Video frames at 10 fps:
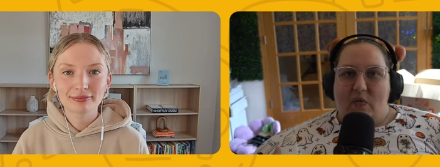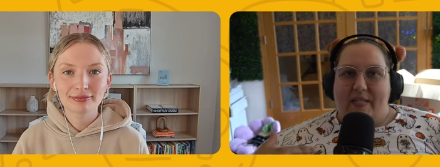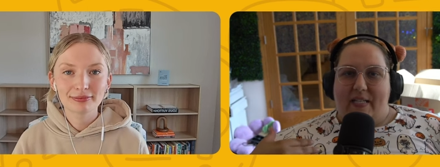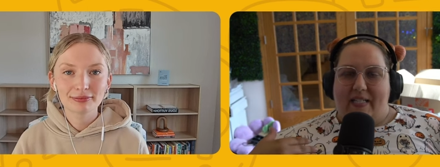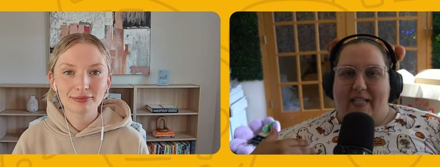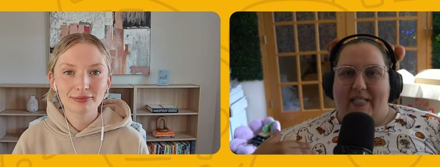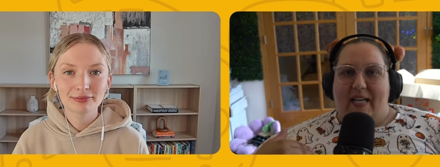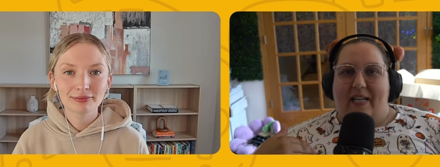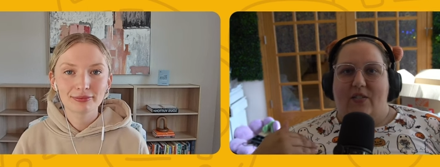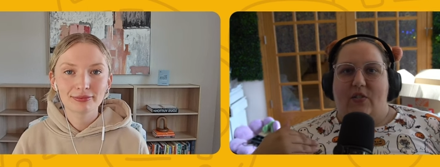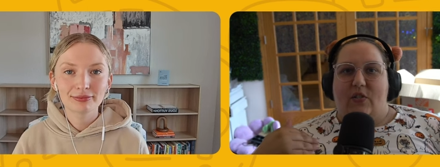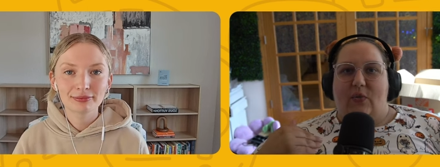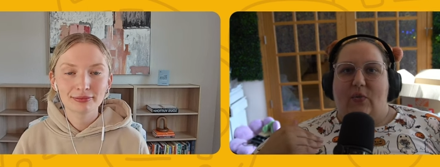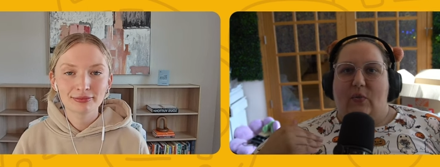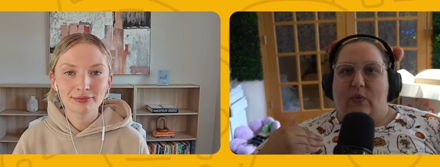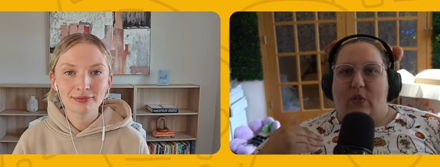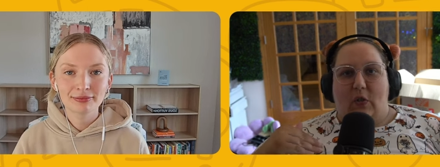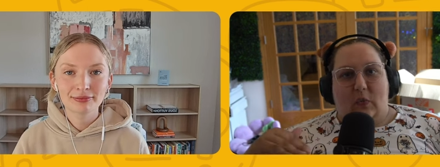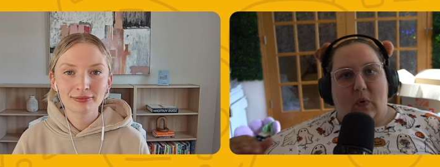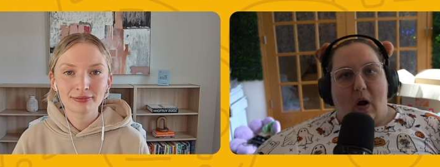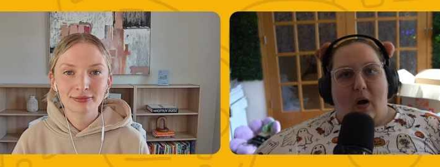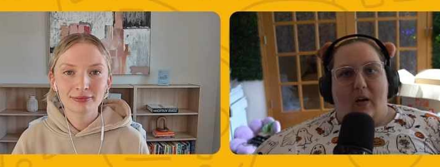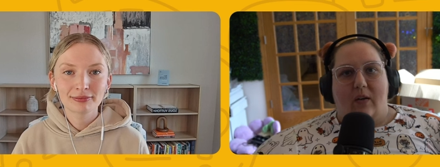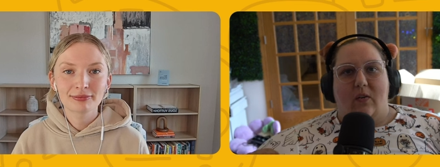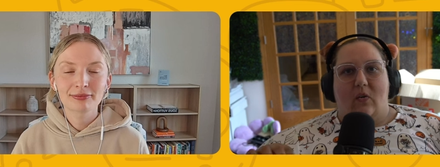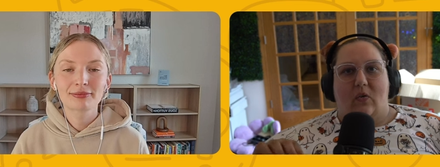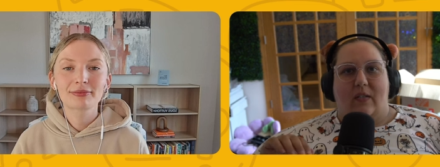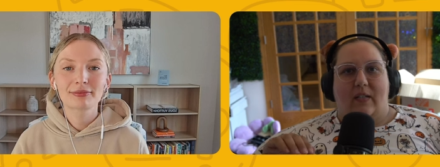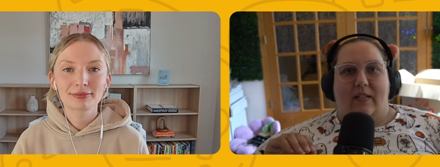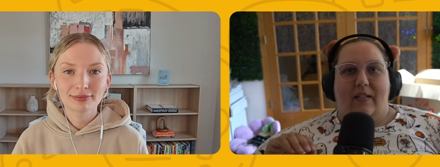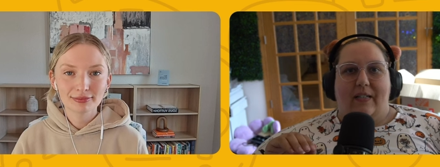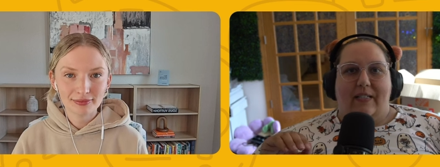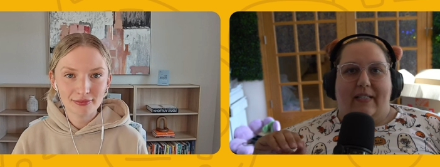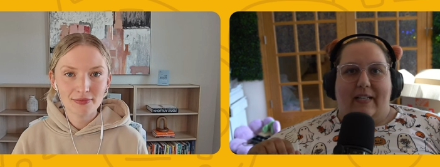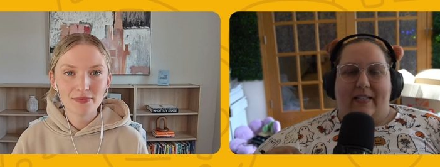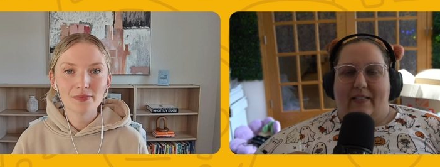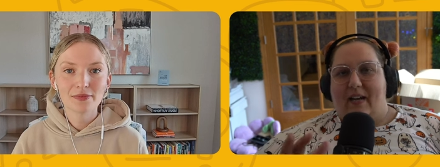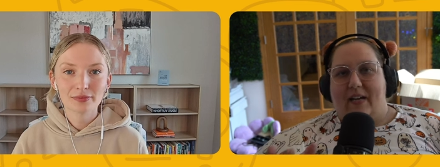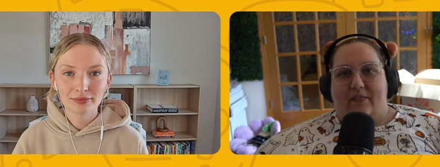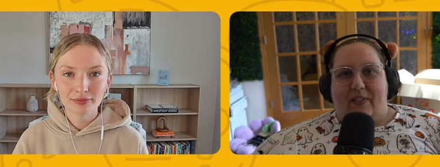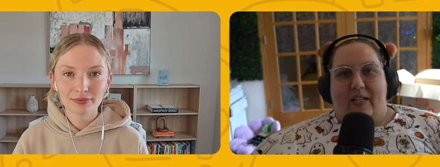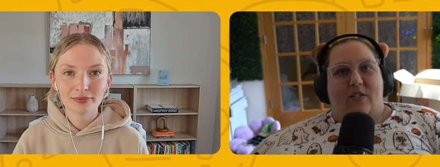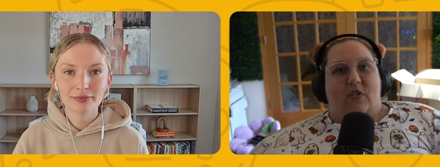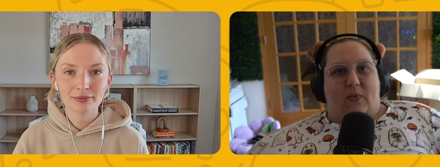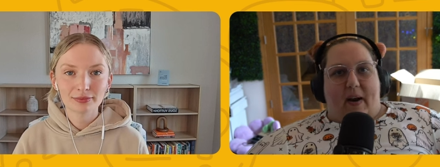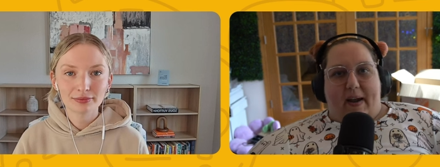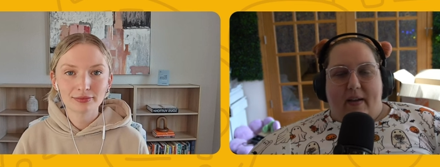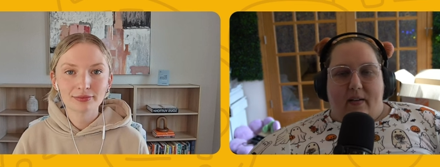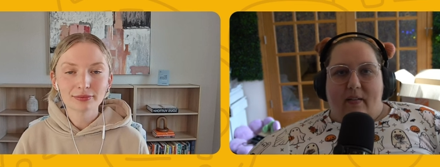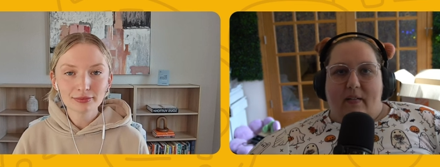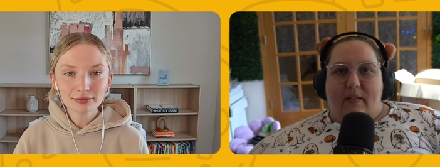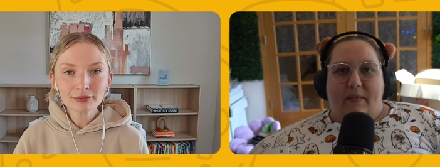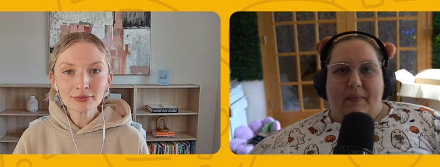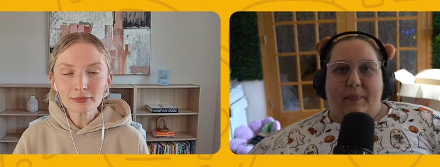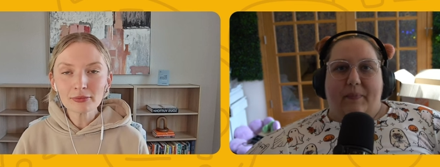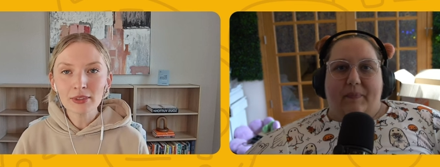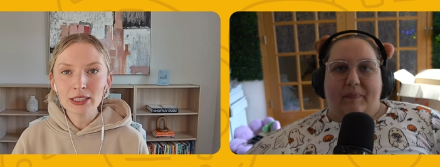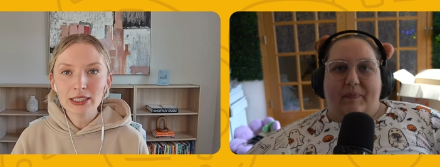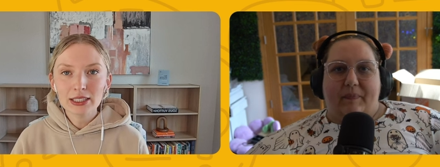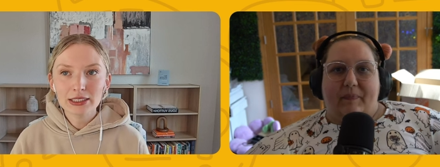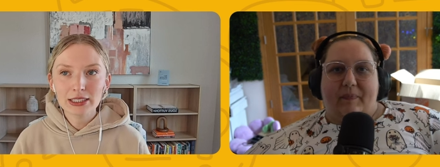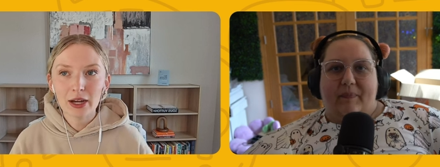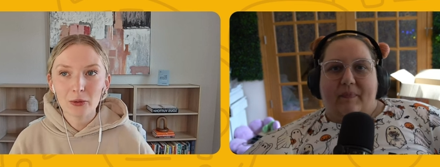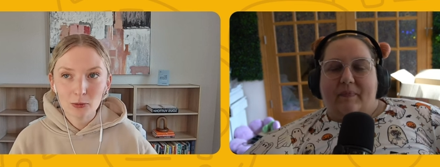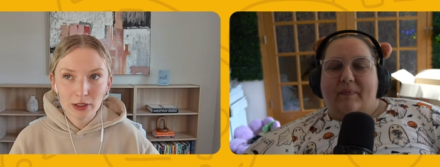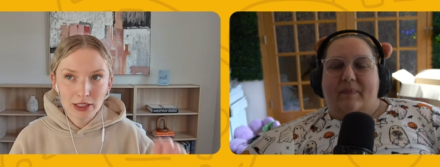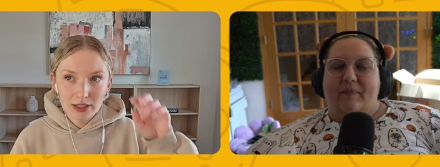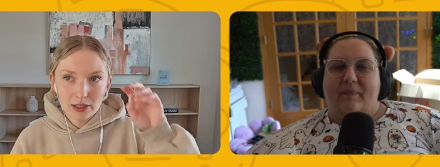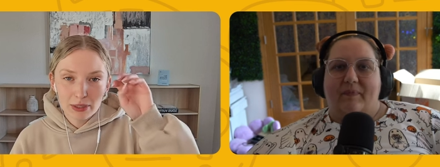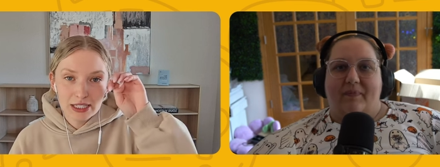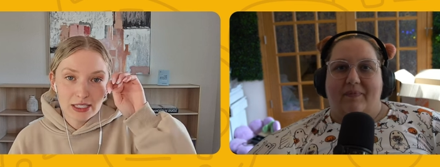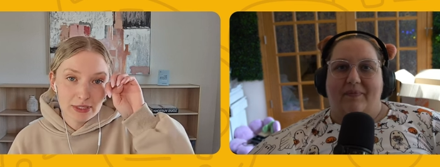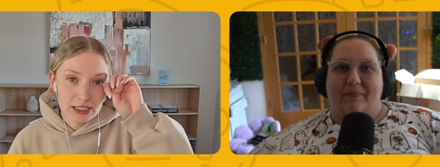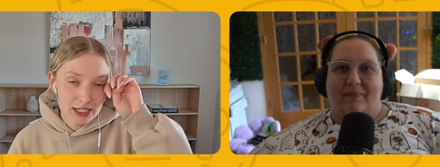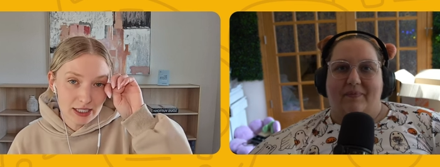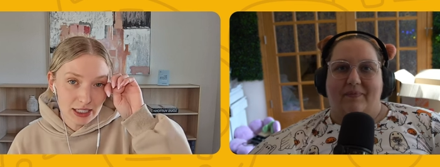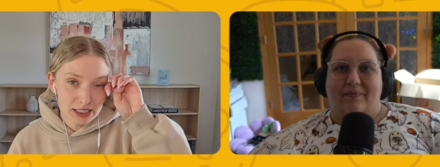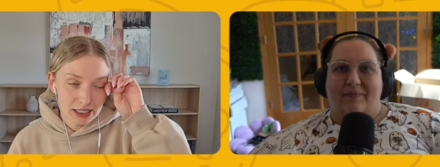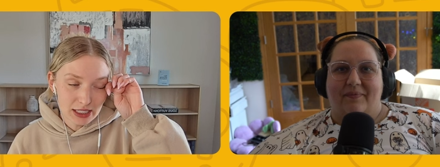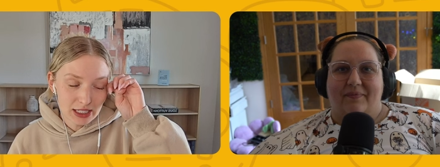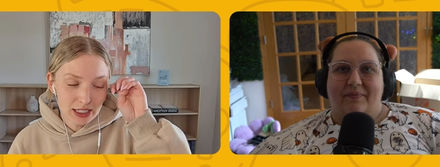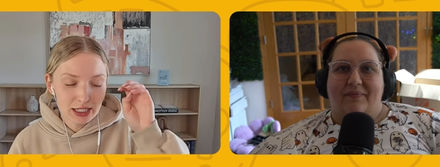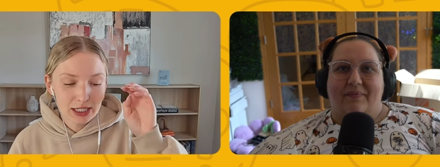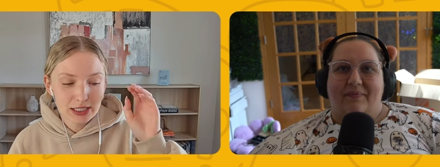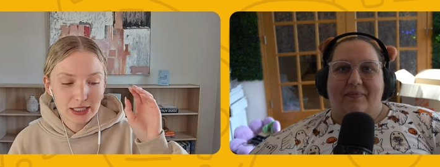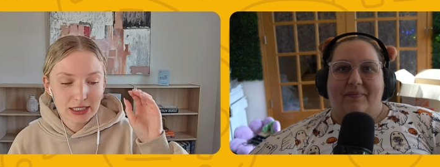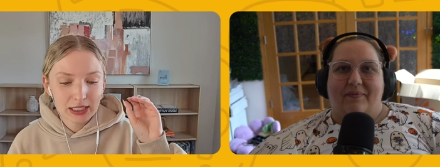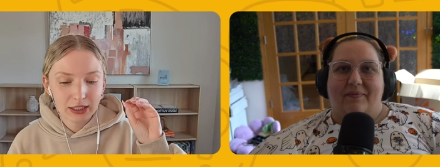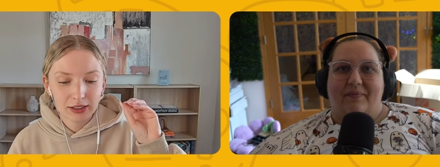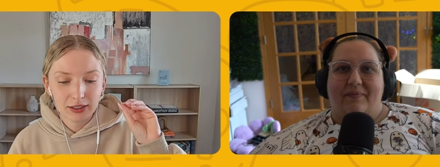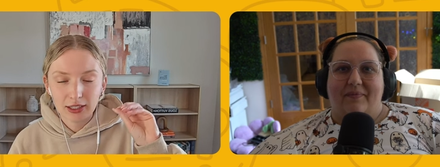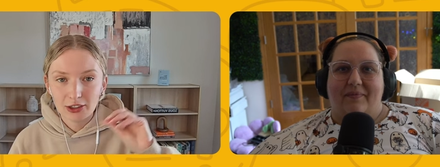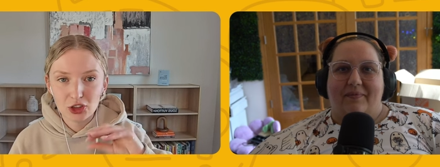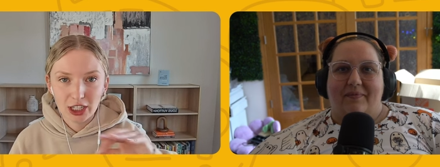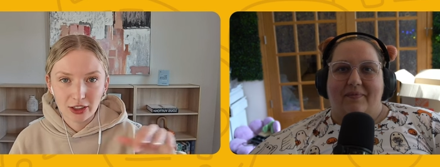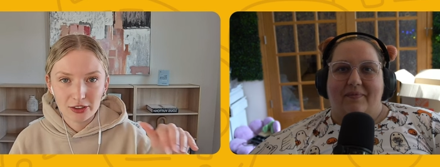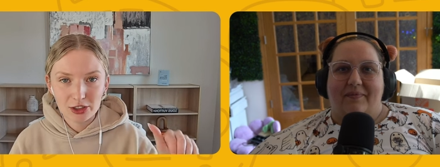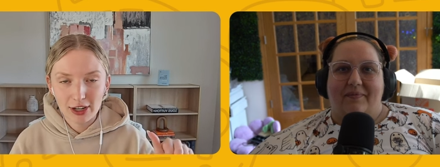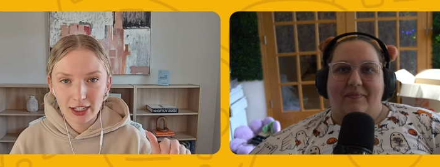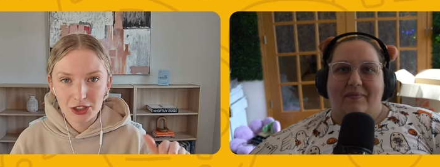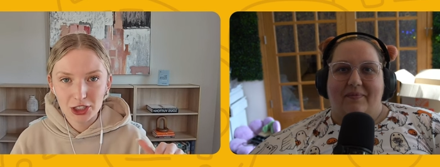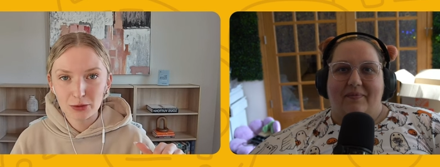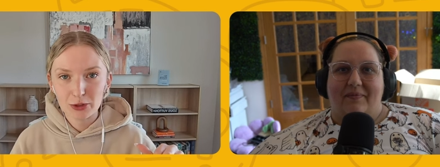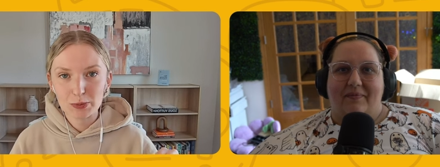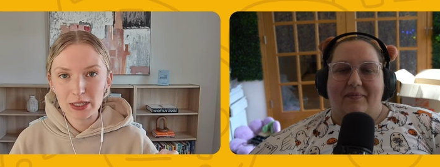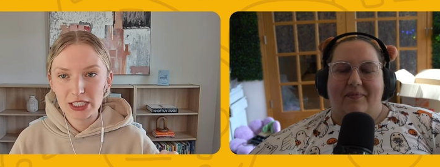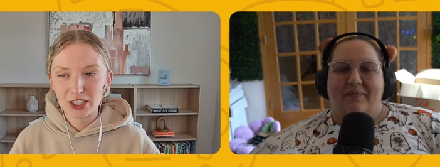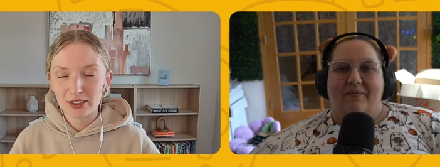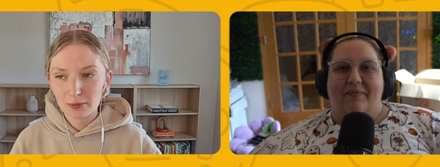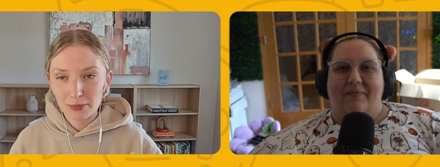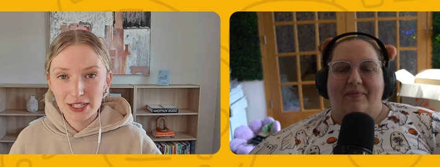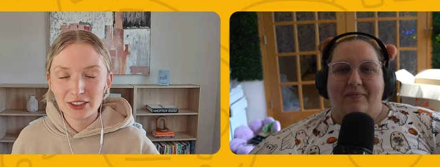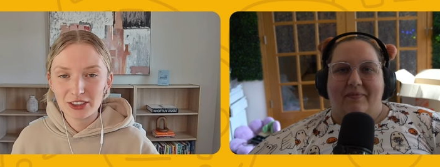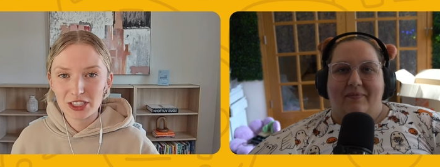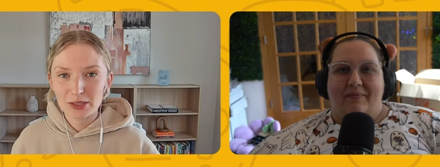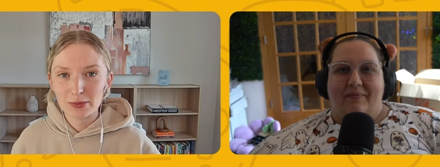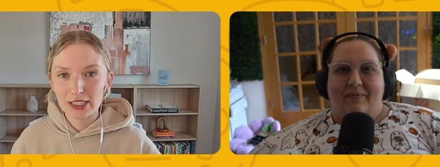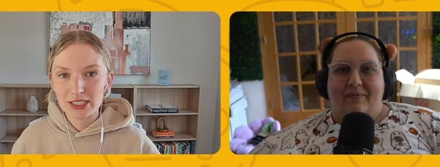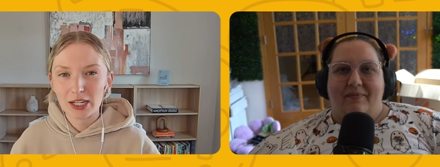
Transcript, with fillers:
Speaker 1: see they tend to go wrong or get kind of led astray?
Speaker 2: Yeah, one of the biggest mistakes I see is in their channel strategy, which basically just means